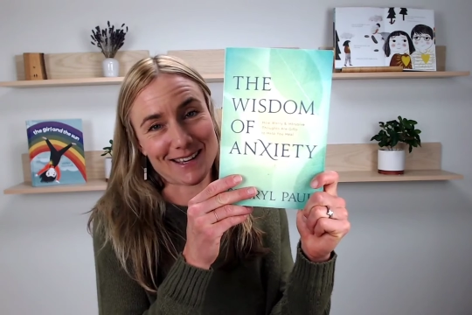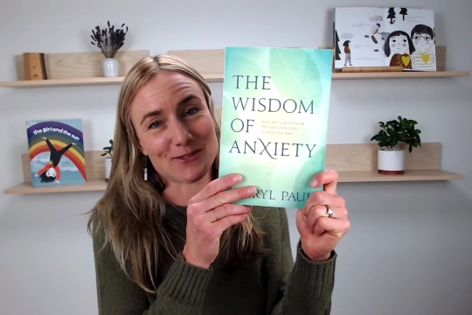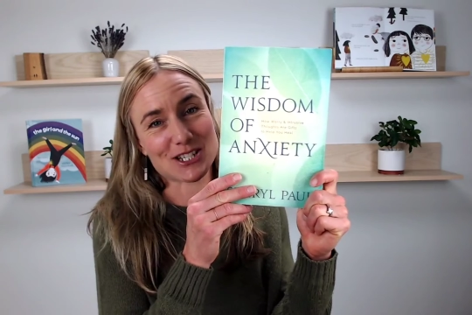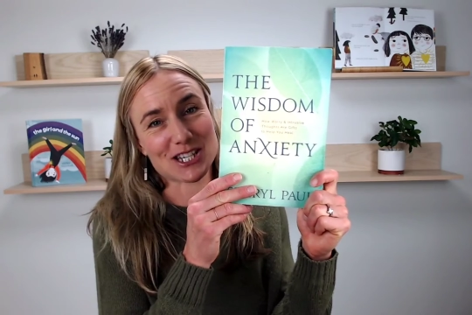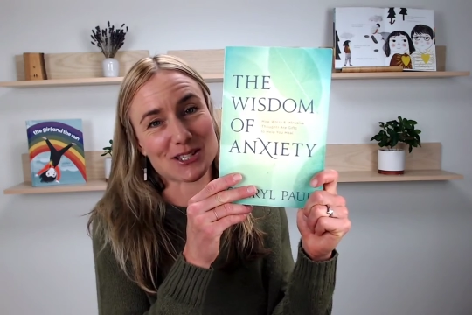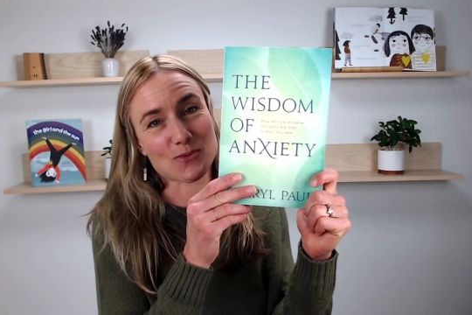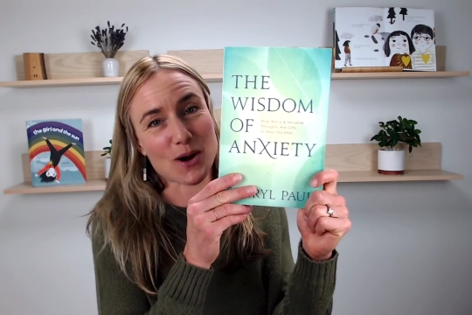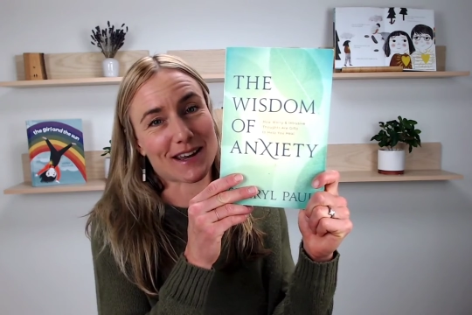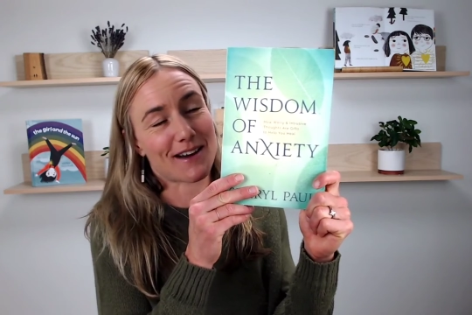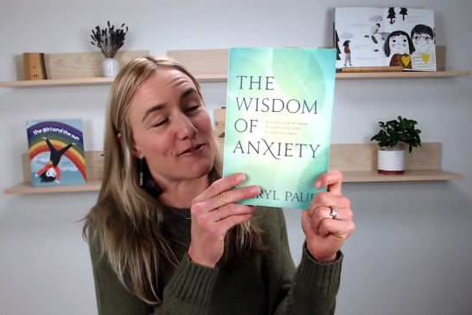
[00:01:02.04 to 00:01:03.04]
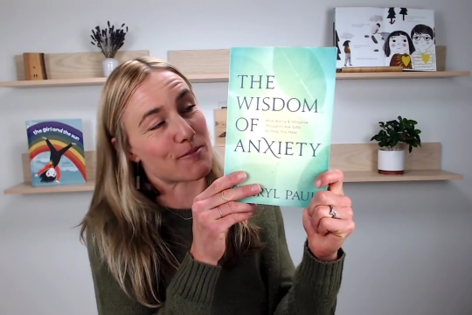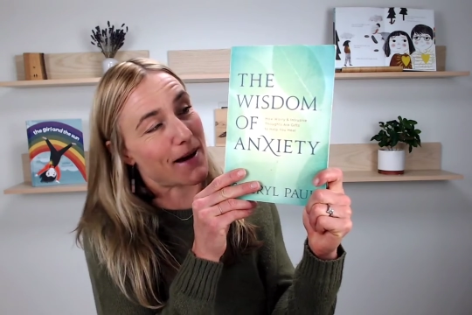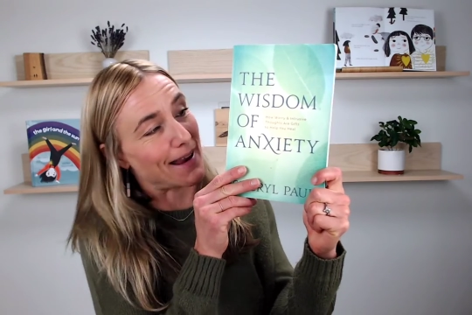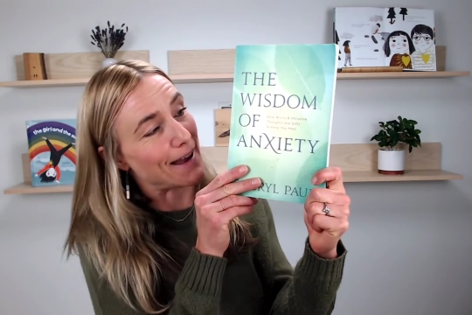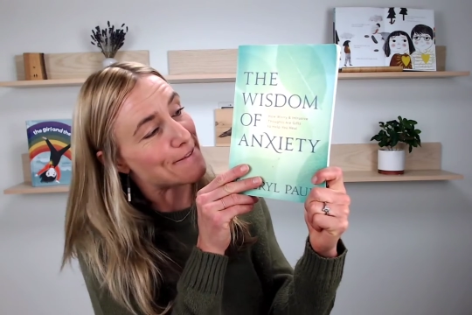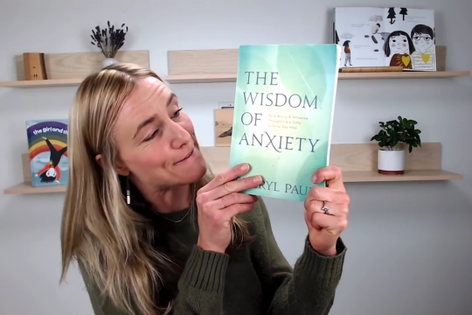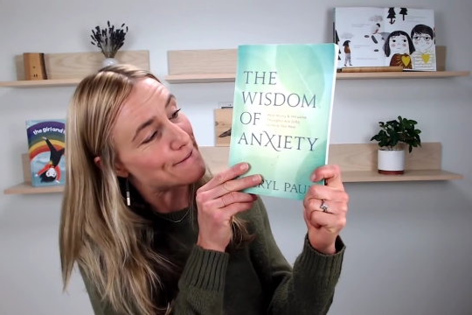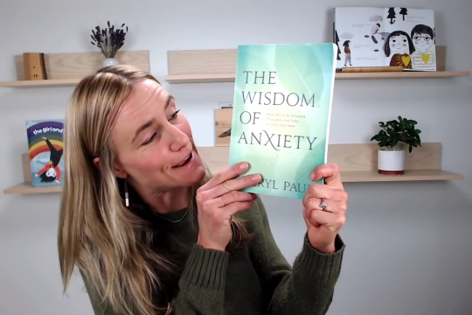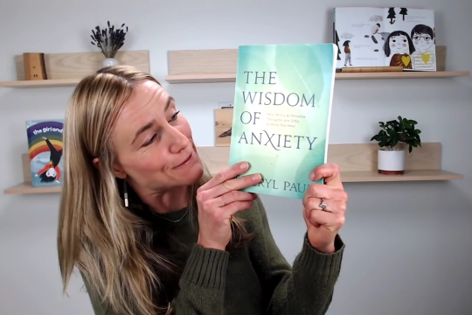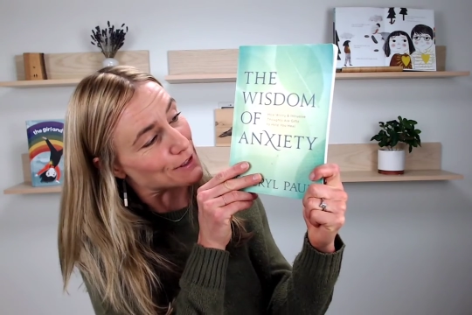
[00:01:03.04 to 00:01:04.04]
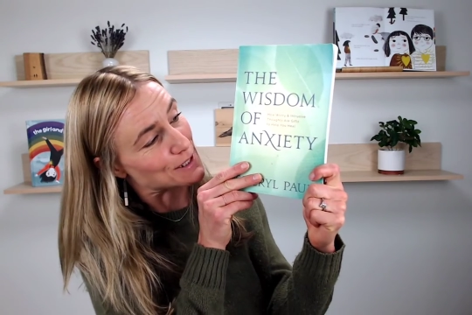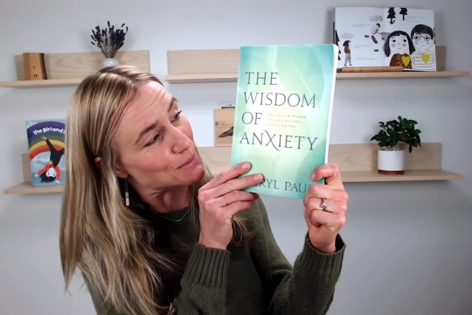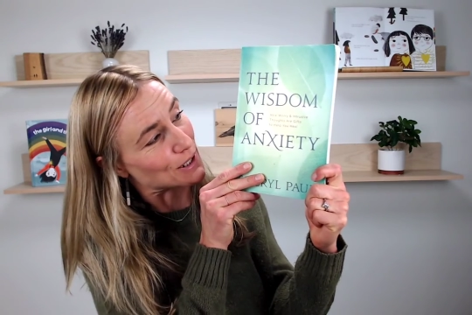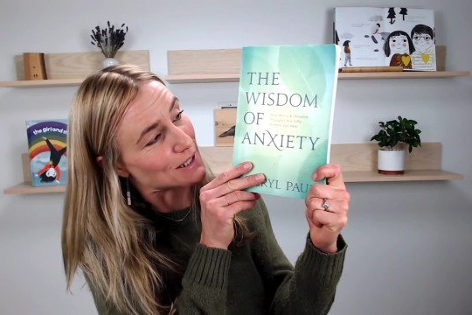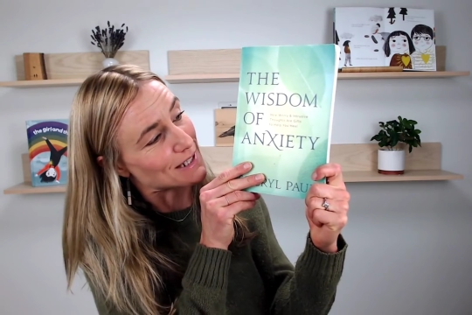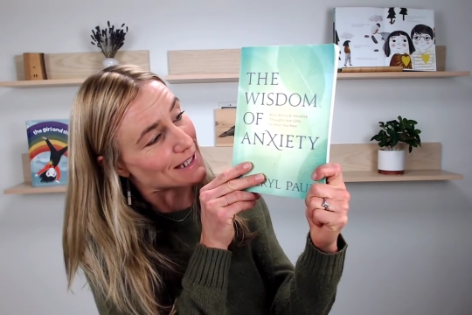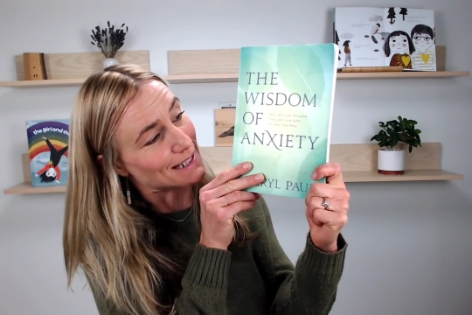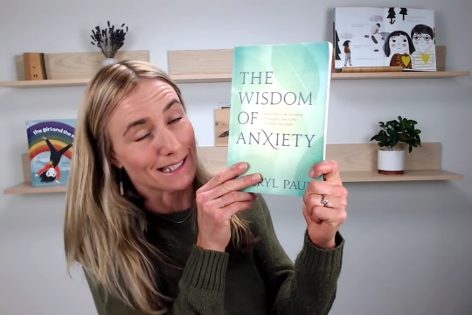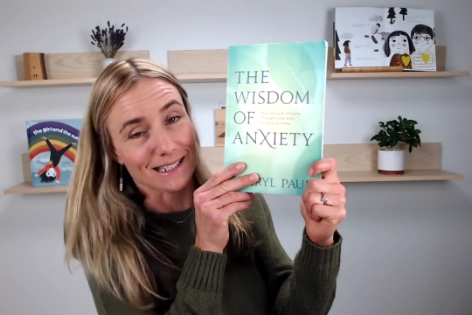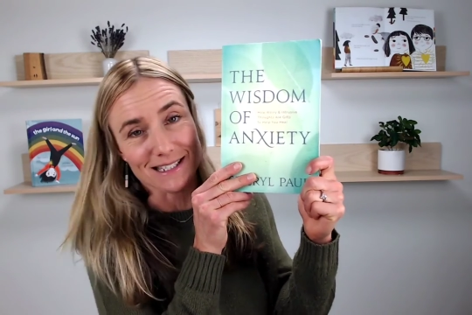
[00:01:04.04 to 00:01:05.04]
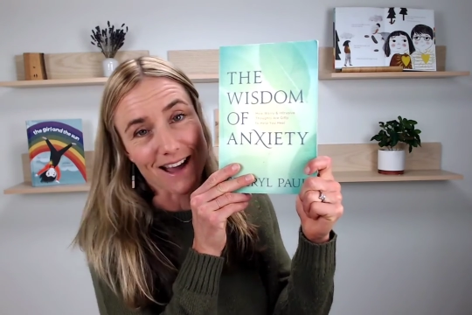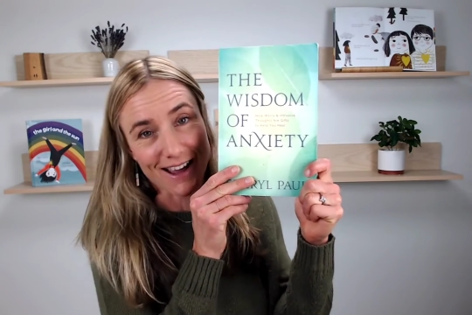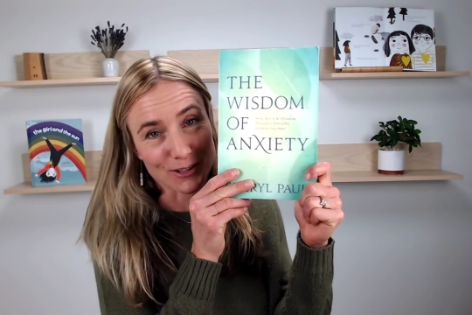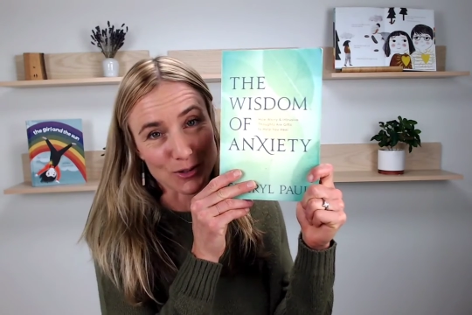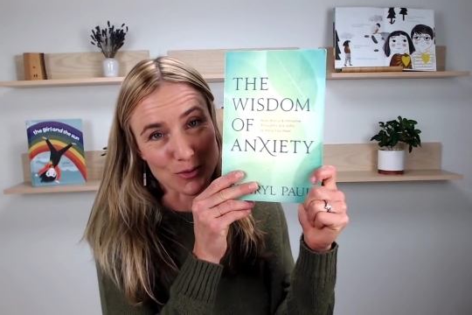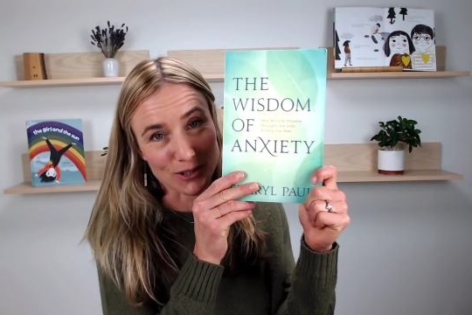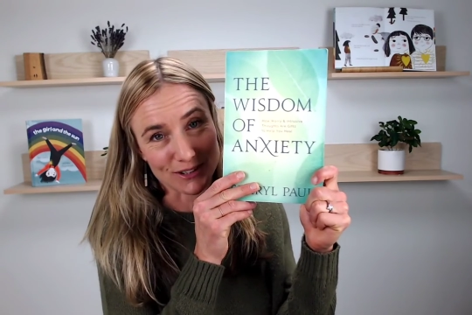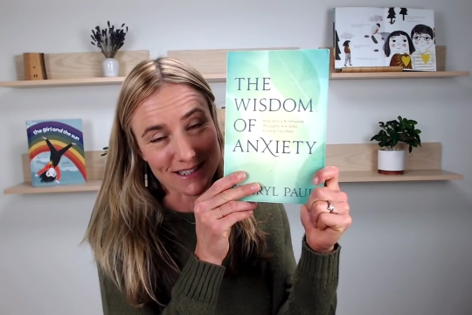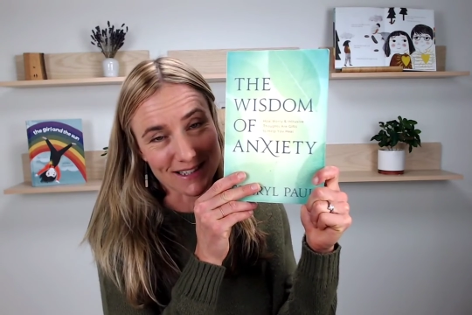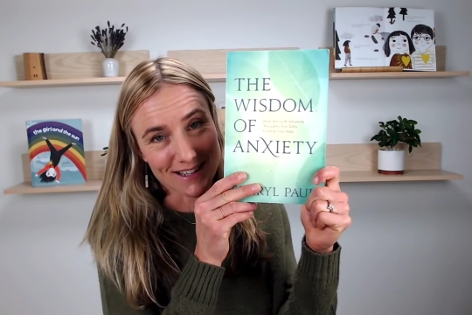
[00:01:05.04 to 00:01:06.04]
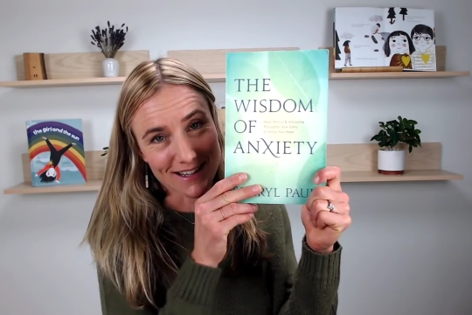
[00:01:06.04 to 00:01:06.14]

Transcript: which is one of my favorite books in the entire world,